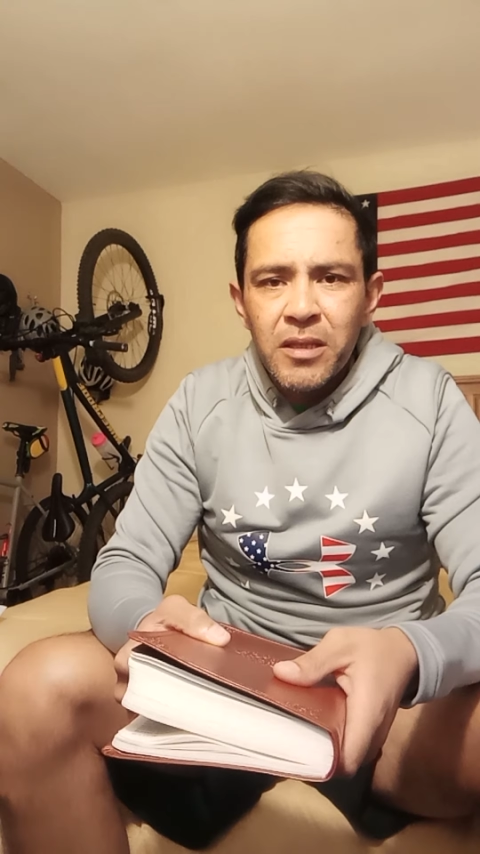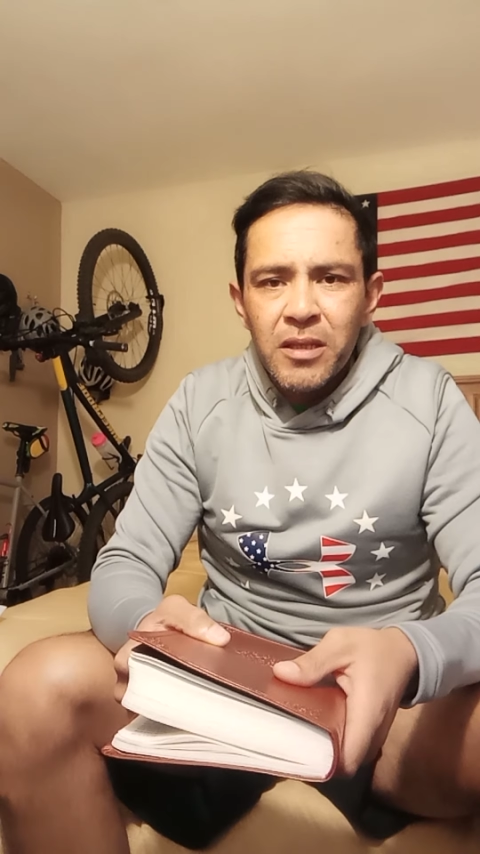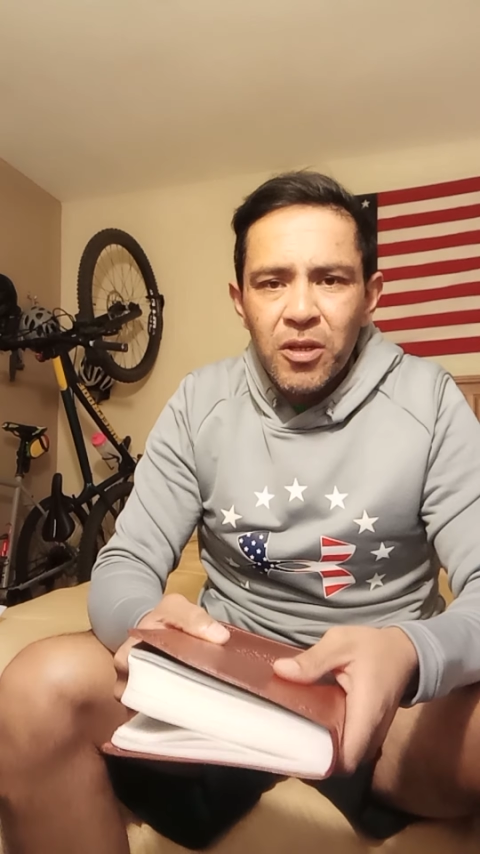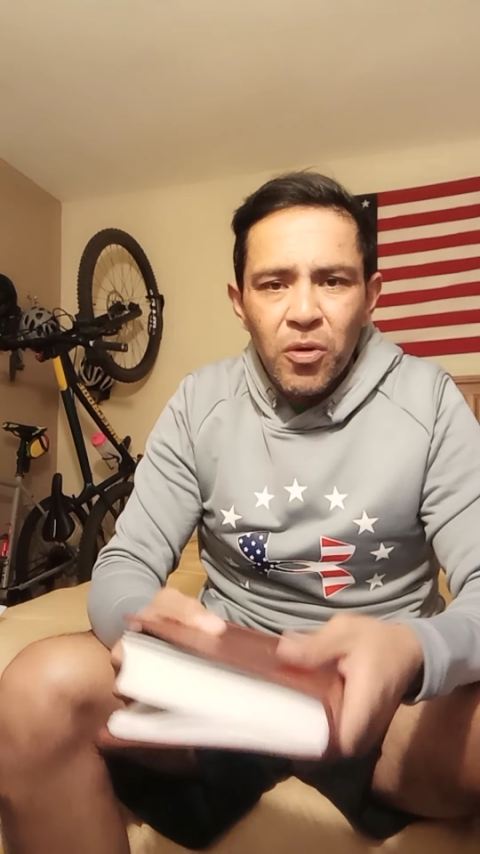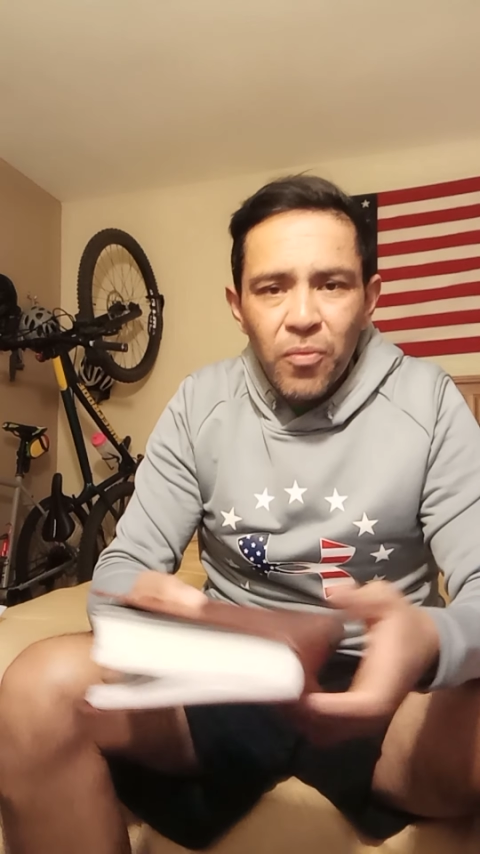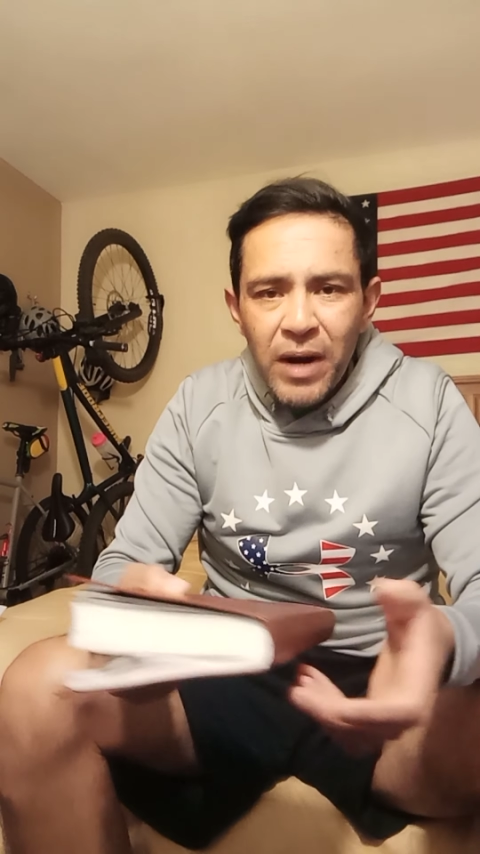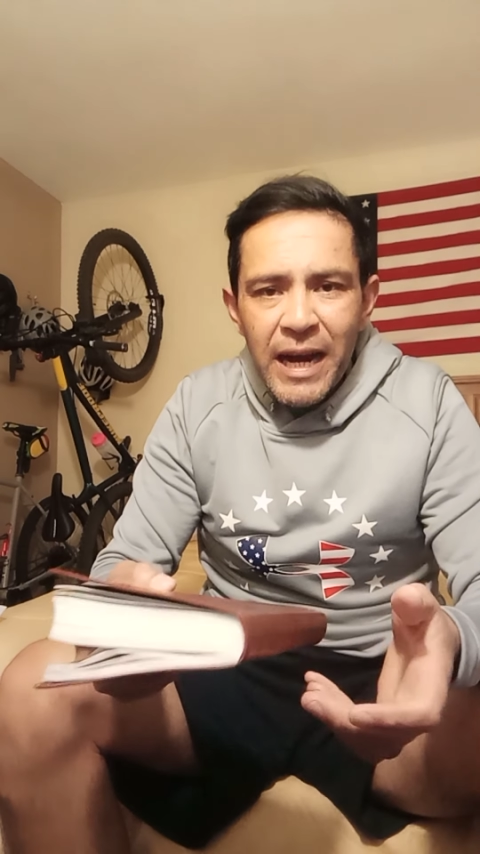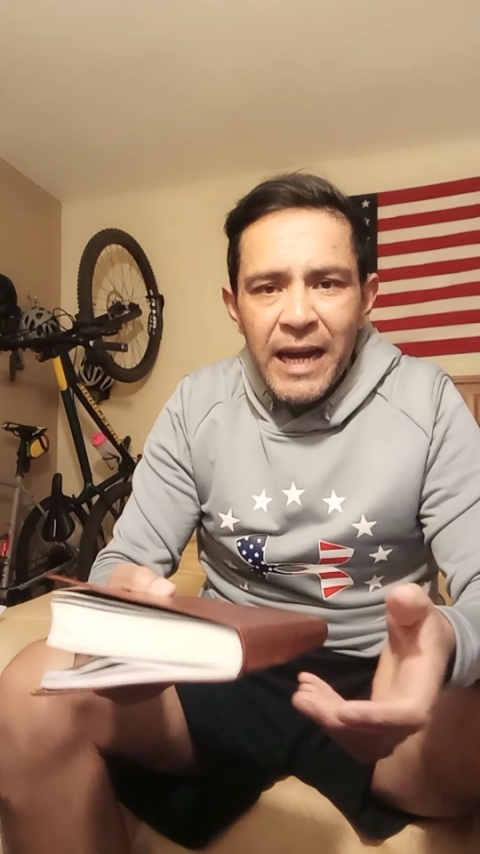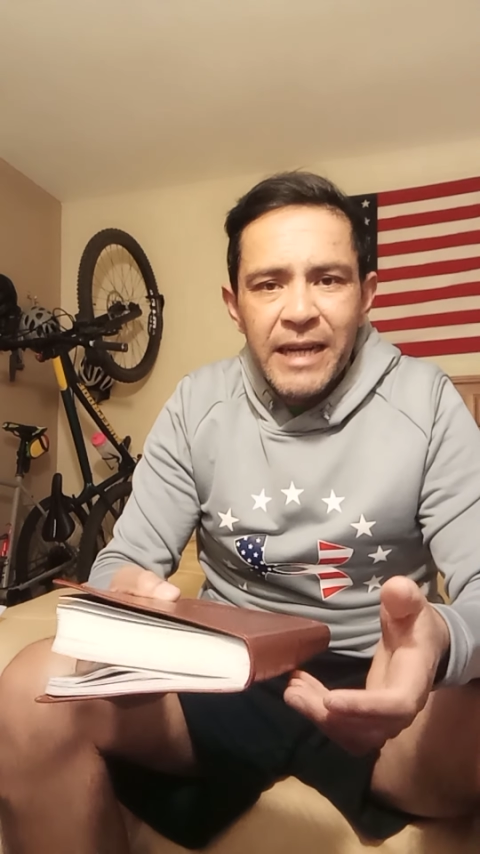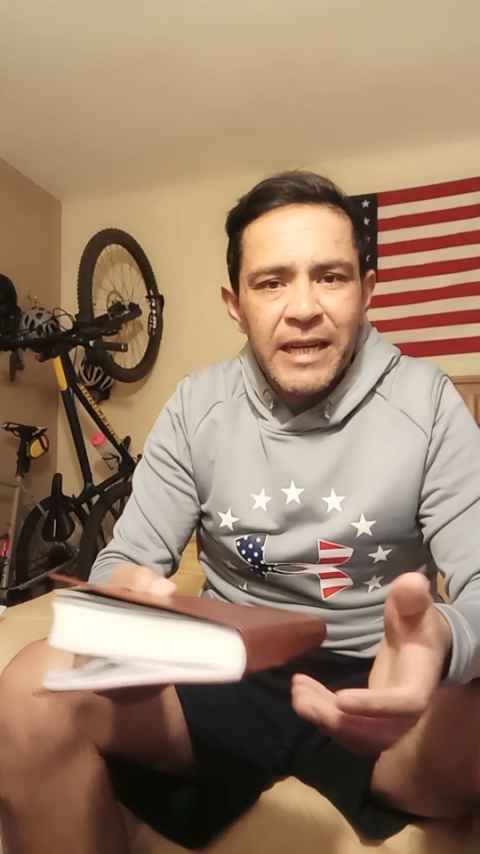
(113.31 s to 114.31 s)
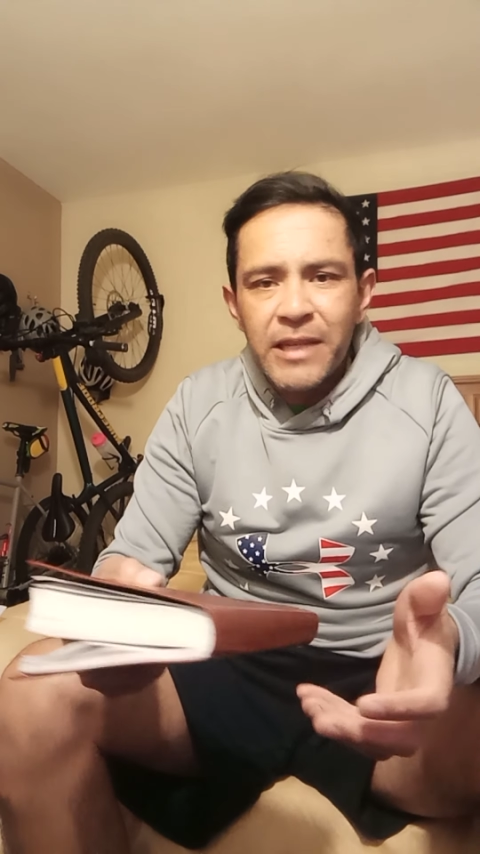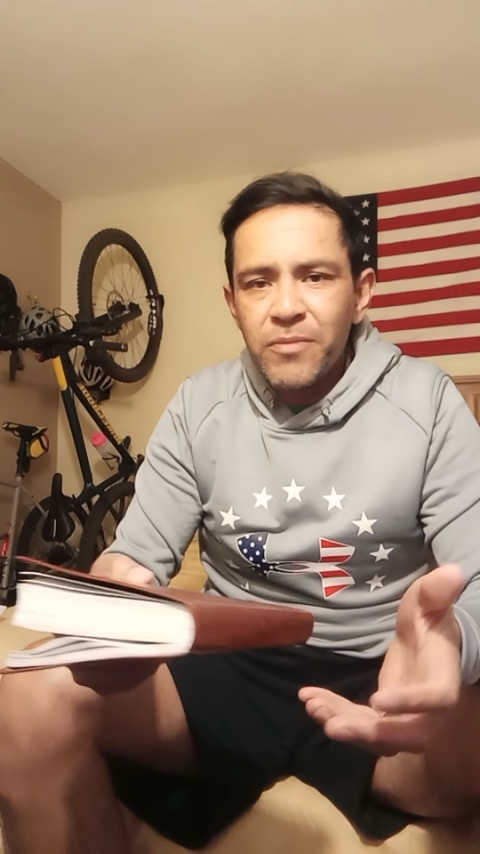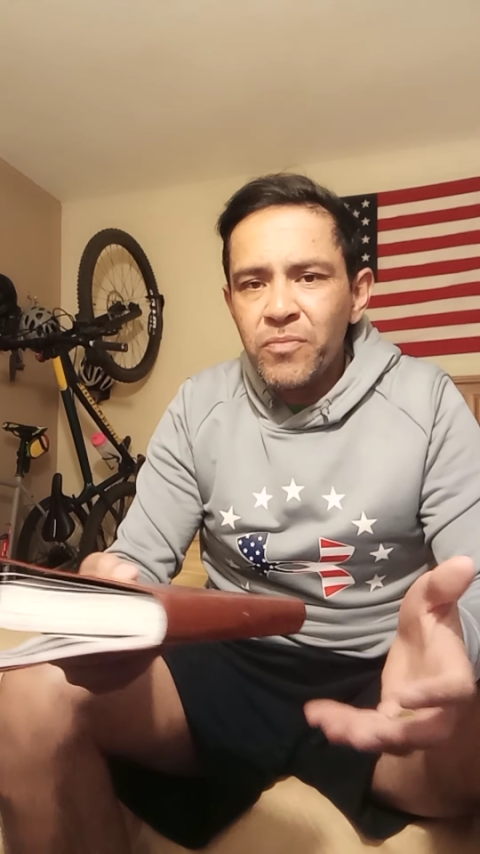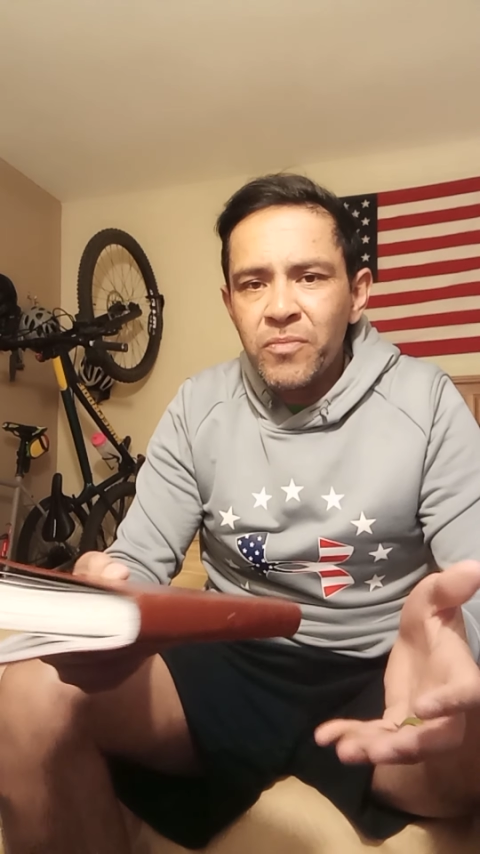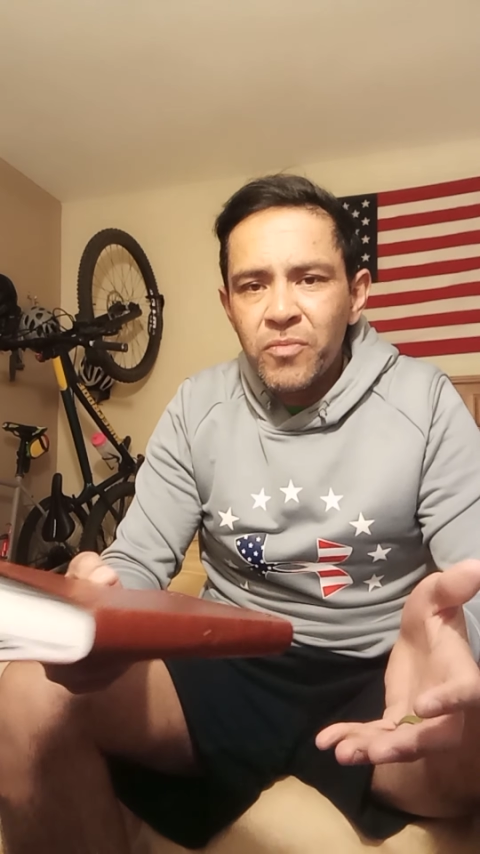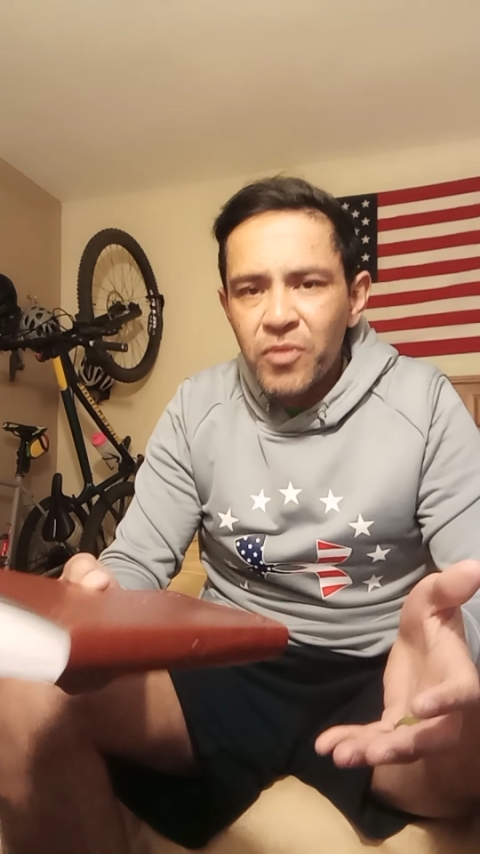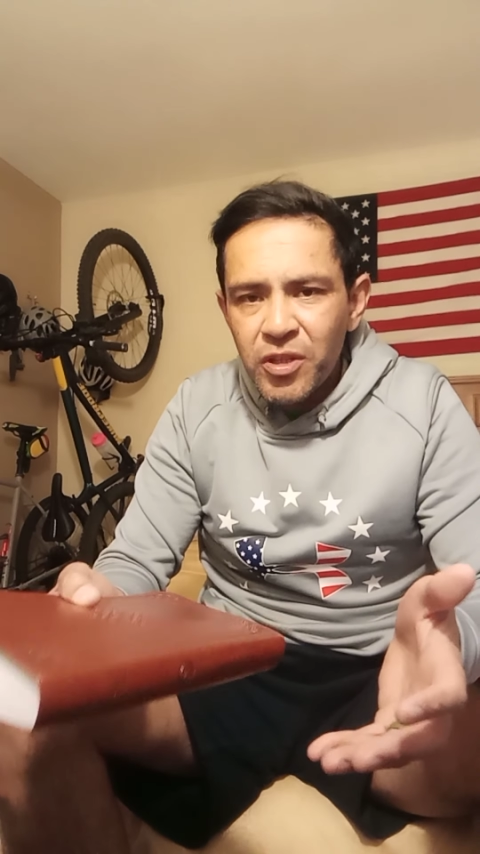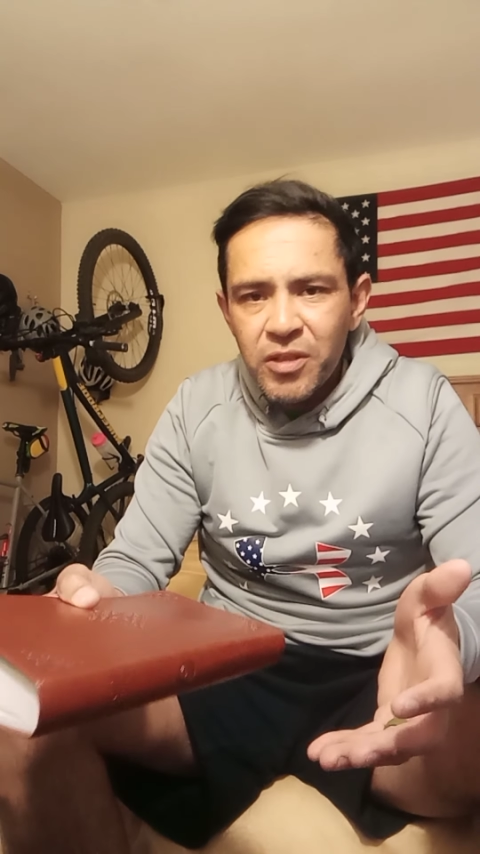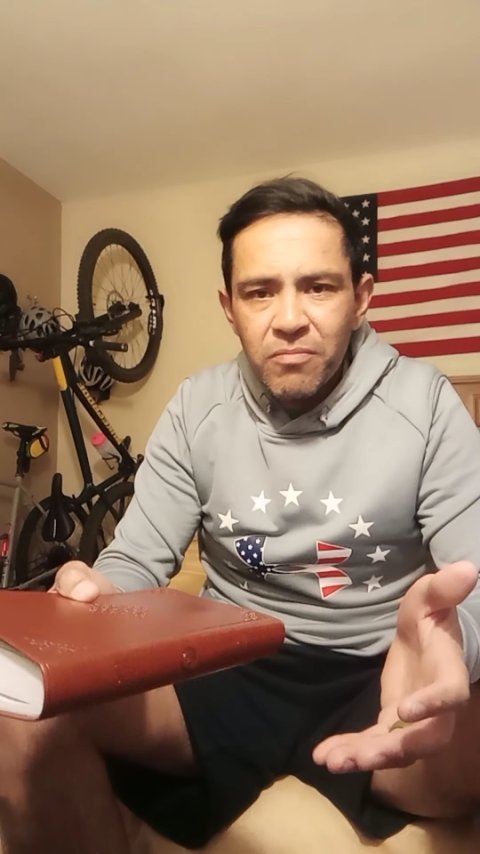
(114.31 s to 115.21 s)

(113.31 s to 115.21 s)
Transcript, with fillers: little ride and we're